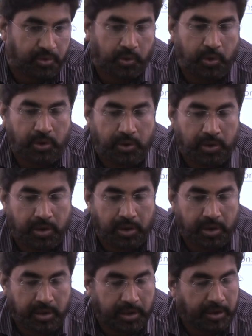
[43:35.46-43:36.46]
So
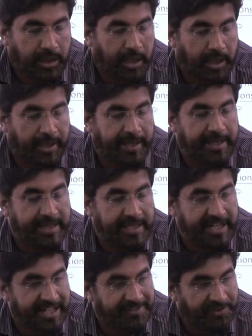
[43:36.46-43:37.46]
the
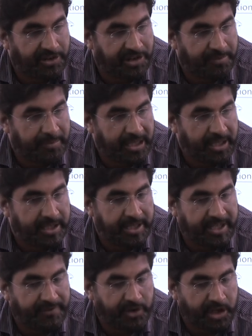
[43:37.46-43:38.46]
healthy environment, the
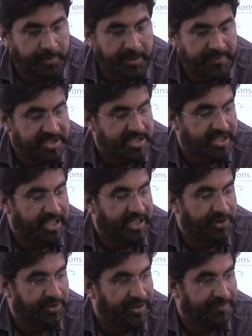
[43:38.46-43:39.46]
environment which is
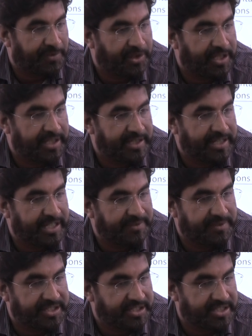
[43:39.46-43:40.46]
conducive for the healthy
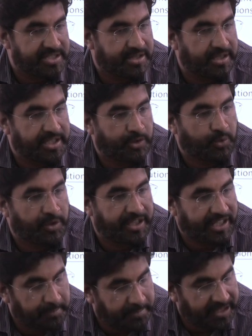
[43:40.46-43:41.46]
conversation, generally don't
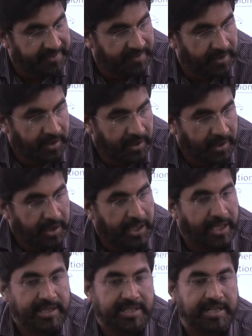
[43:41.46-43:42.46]
take place,
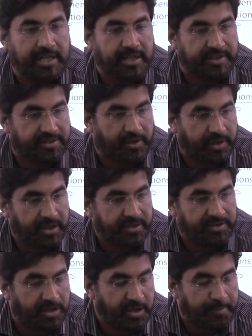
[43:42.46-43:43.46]
and there are
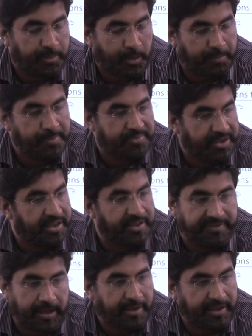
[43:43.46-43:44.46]
disorders and problems in
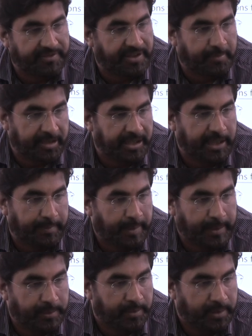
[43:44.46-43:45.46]
at the family level
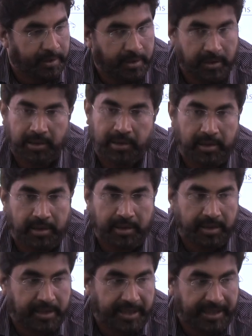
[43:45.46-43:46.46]
too.
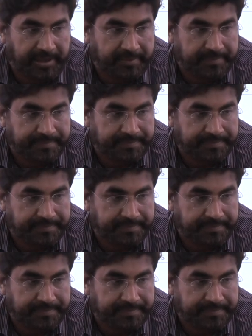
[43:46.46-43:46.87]
Clear?